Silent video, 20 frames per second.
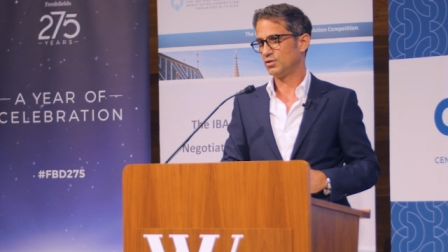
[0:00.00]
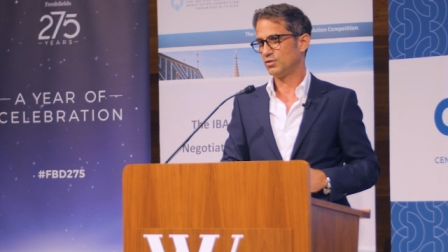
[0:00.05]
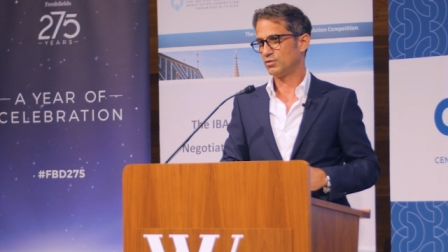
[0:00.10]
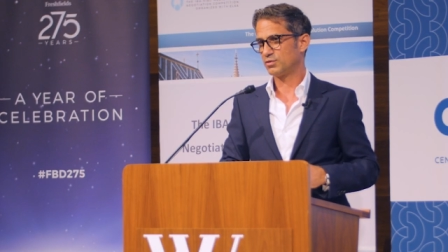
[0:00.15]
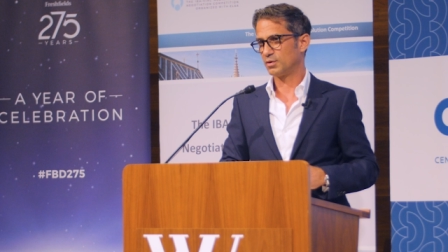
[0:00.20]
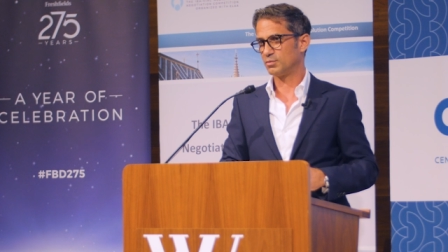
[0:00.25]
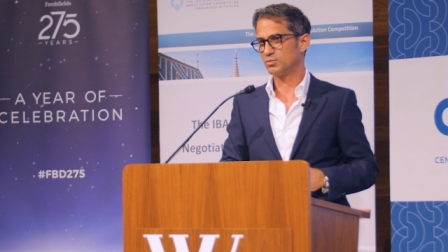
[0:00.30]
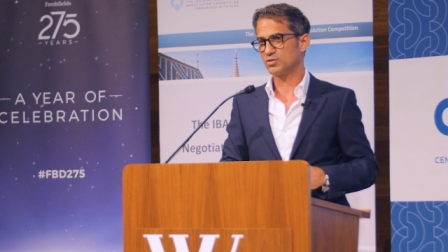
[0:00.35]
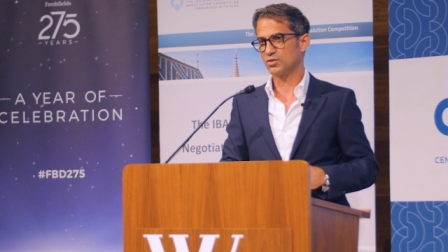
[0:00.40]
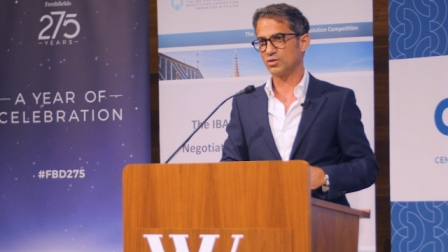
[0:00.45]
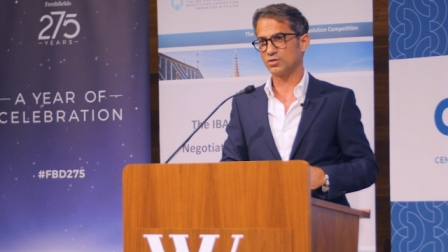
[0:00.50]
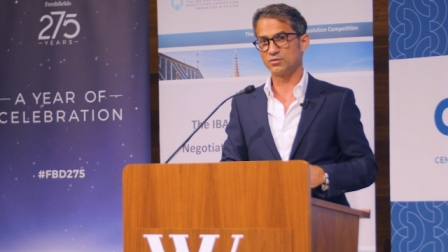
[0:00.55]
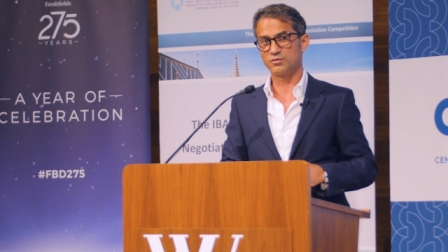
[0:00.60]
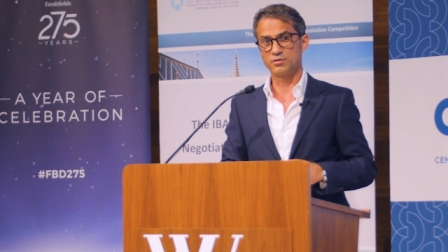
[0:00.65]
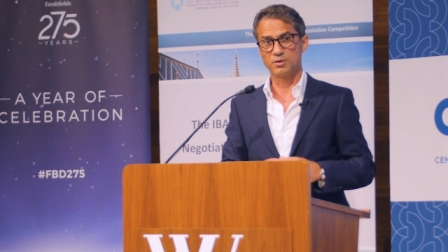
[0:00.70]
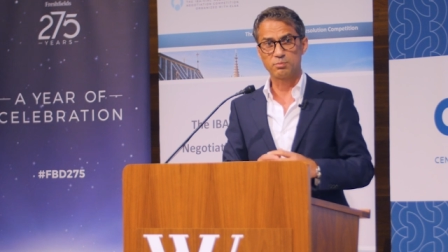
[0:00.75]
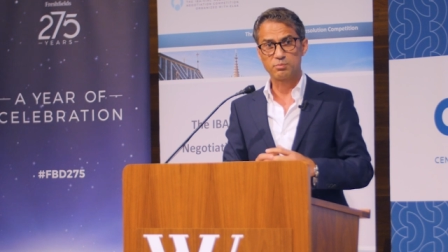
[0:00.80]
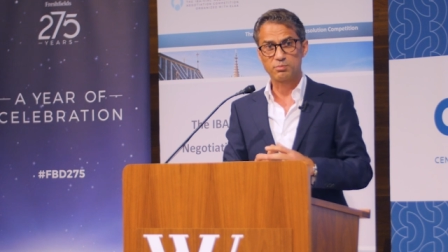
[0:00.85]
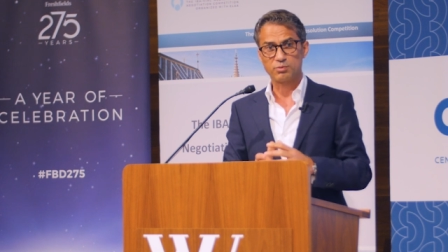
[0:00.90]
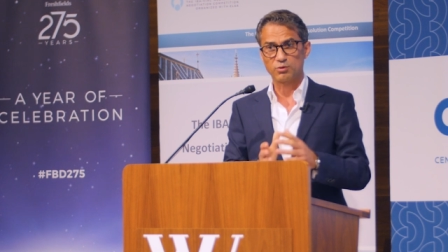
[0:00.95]
from sort
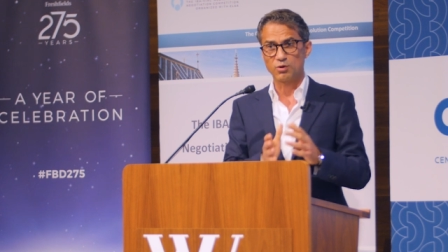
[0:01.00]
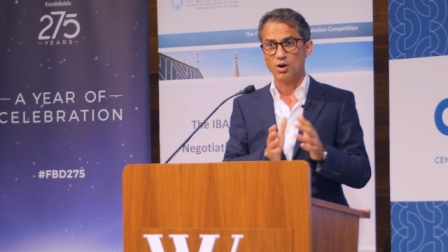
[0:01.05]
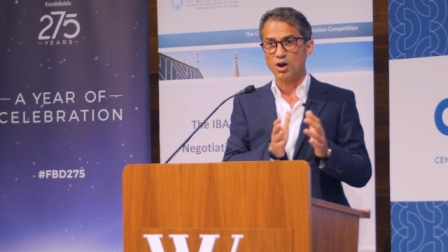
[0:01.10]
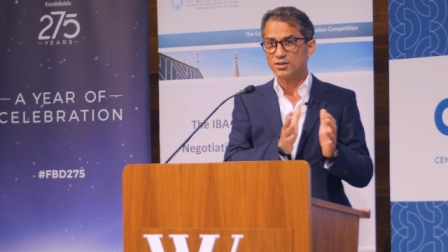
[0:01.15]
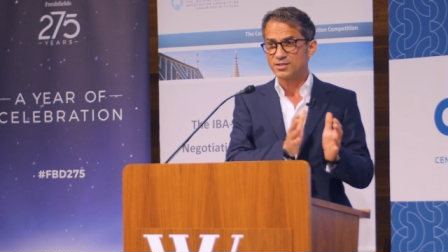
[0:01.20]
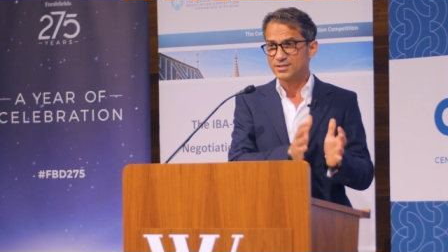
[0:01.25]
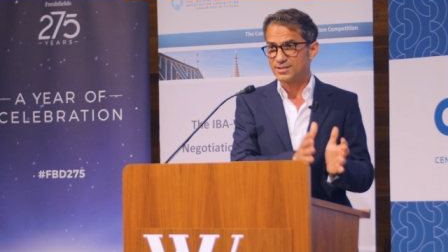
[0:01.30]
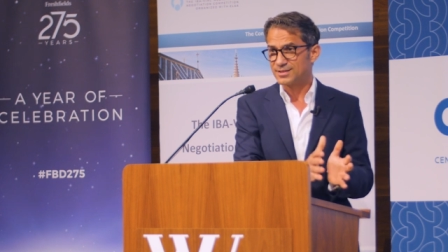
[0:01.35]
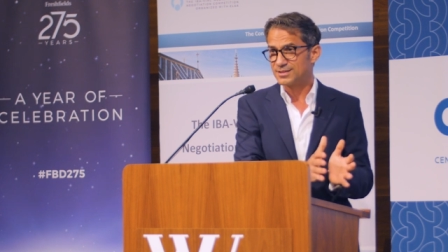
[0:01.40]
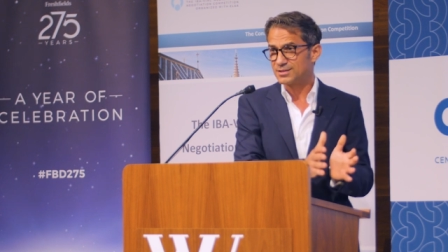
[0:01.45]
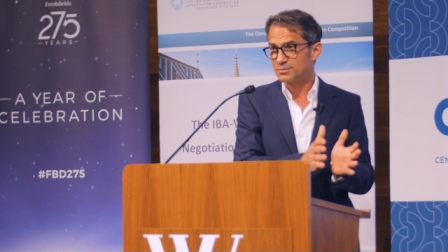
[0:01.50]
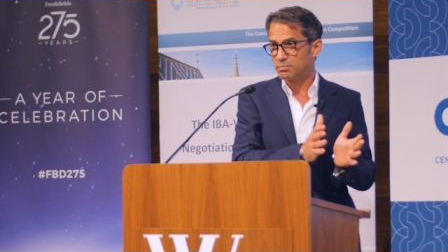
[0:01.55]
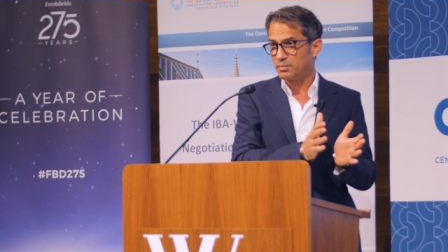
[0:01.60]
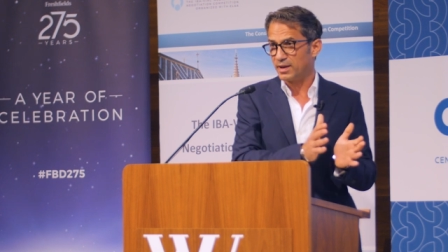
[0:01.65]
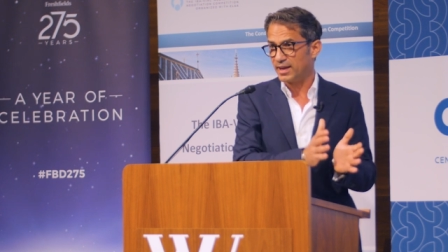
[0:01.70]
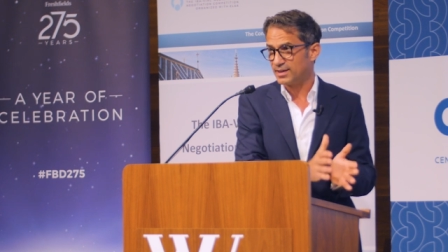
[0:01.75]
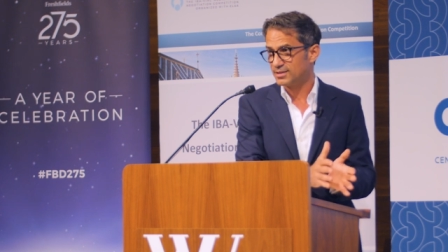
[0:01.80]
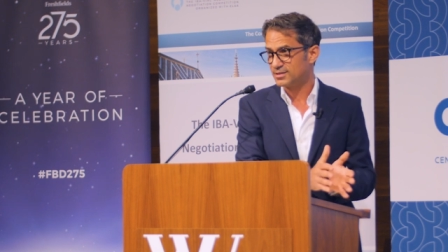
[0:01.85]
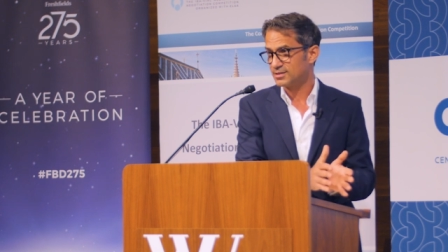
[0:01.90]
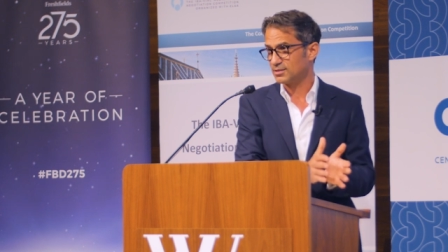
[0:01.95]
of a
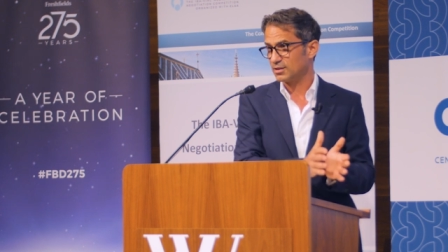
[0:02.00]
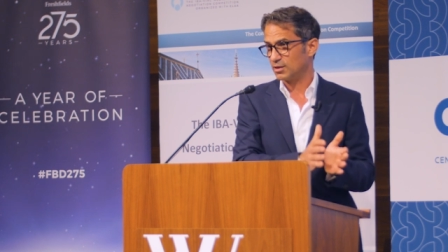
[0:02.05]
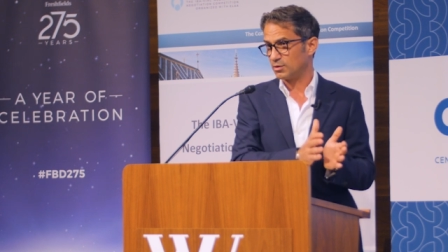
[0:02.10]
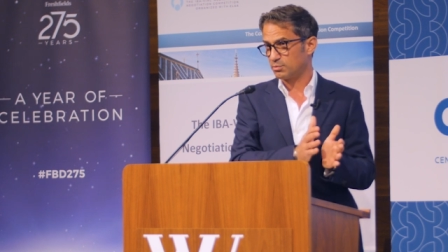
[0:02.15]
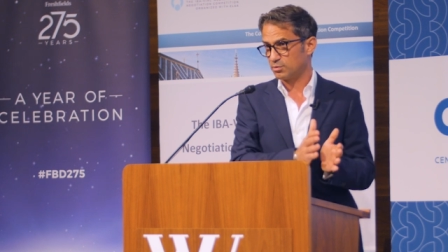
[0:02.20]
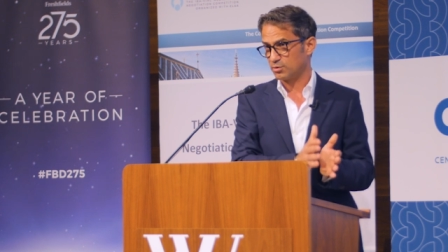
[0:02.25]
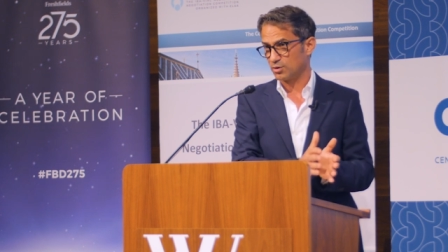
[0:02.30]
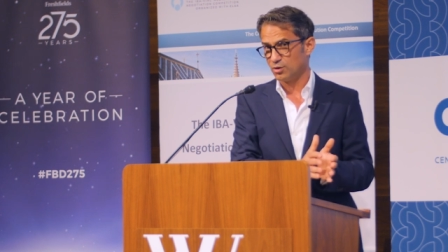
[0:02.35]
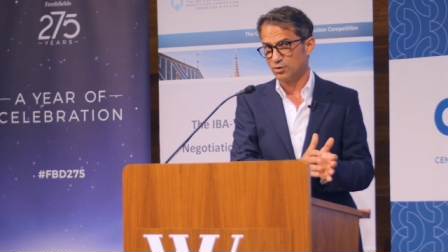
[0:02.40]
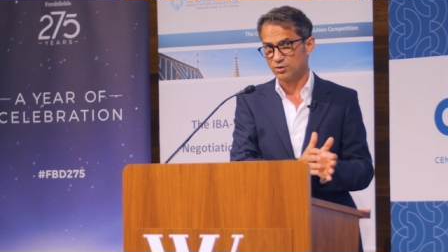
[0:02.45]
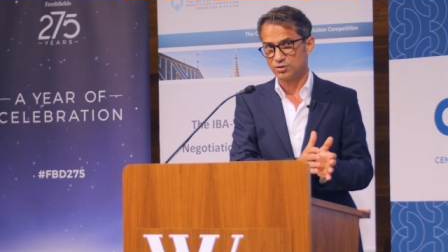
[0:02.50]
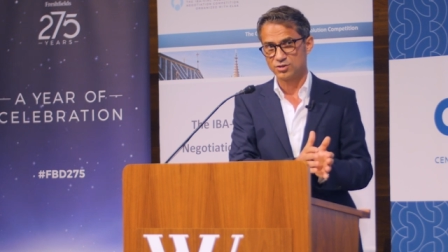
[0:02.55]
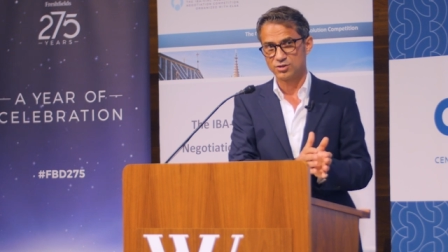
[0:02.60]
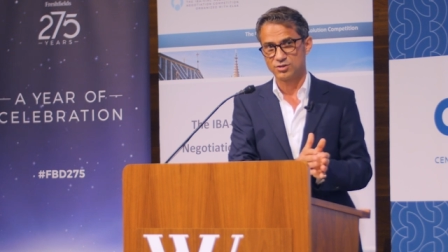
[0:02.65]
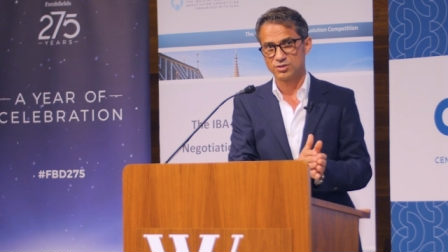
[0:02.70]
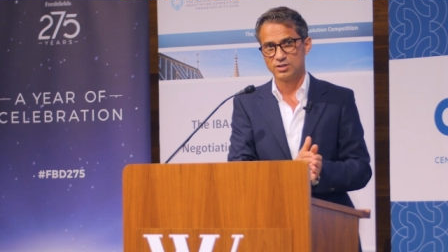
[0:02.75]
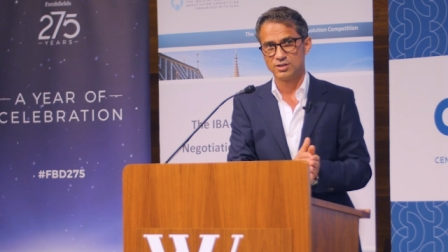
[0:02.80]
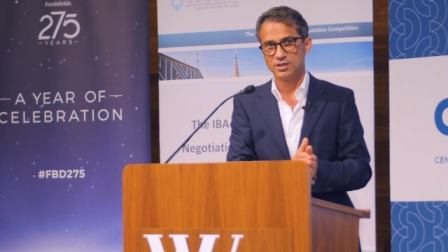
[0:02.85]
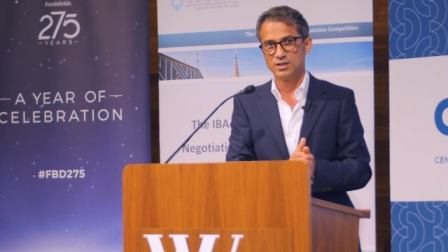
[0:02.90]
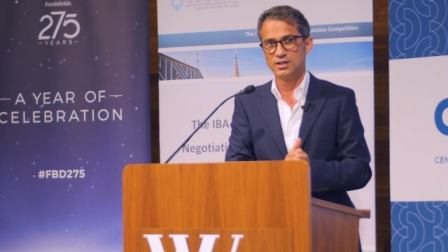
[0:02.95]
process-based
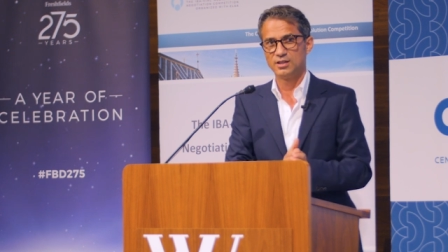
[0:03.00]
approach,